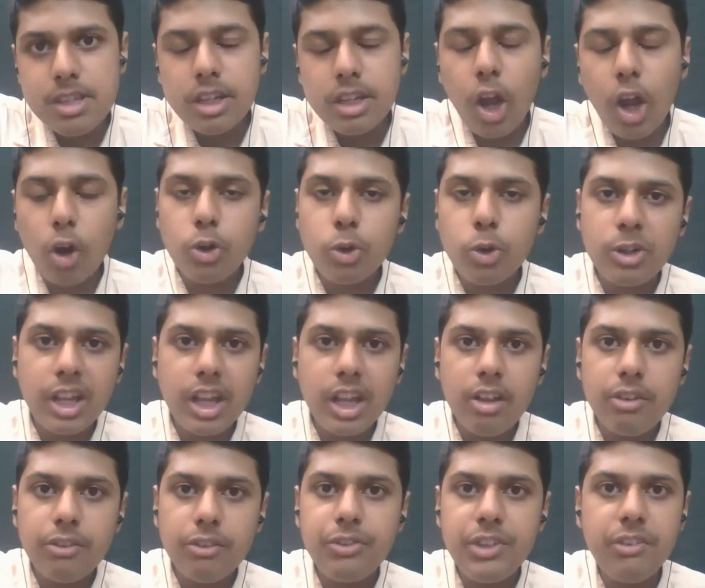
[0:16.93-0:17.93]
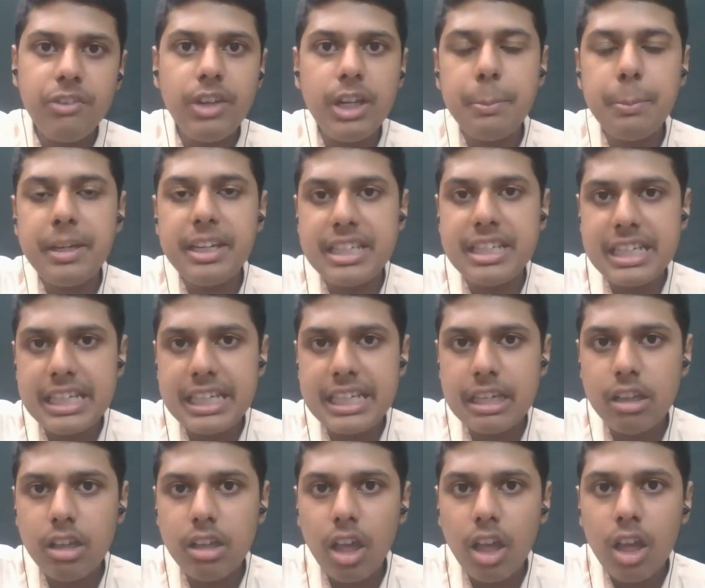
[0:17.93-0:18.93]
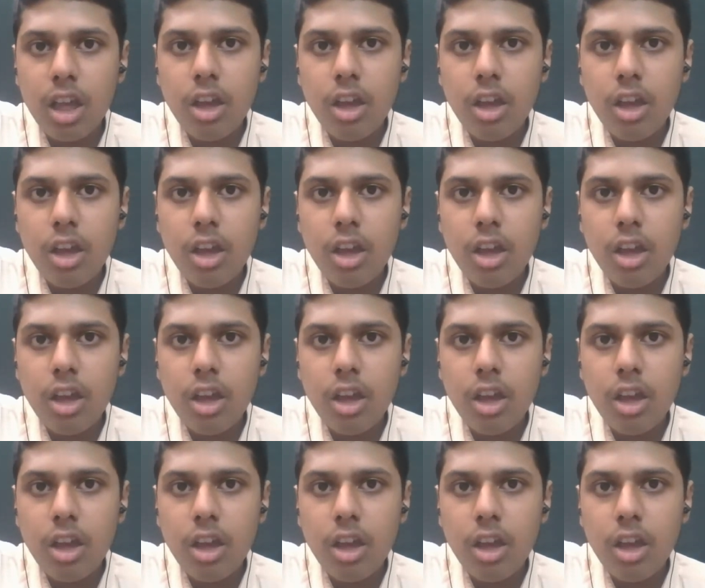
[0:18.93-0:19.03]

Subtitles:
Now today we will be dealing